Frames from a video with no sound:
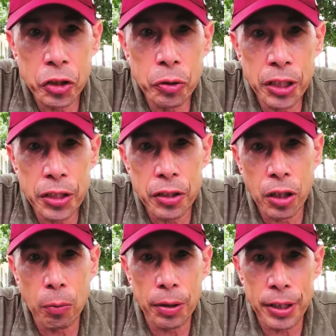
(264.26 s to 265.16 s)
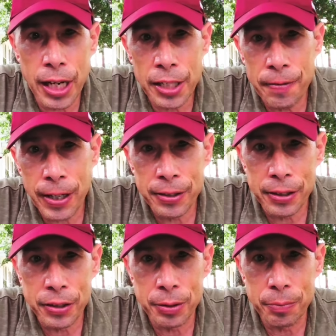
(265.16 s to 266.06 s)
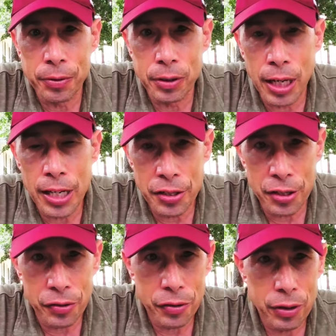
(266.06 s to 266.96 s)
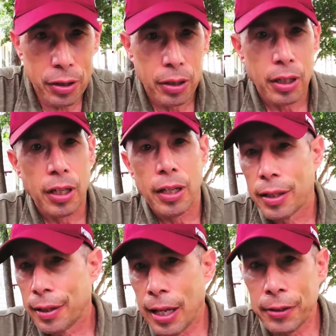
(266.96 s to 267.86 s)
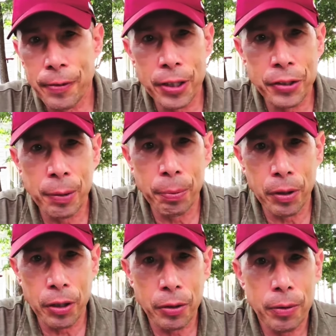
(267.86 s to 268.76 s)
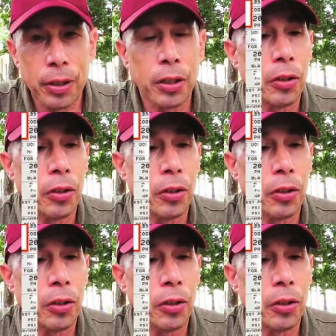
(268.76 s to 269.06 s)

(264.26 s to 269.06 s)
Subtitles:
You need to know what the HVAC system's age is. That's very simple to do.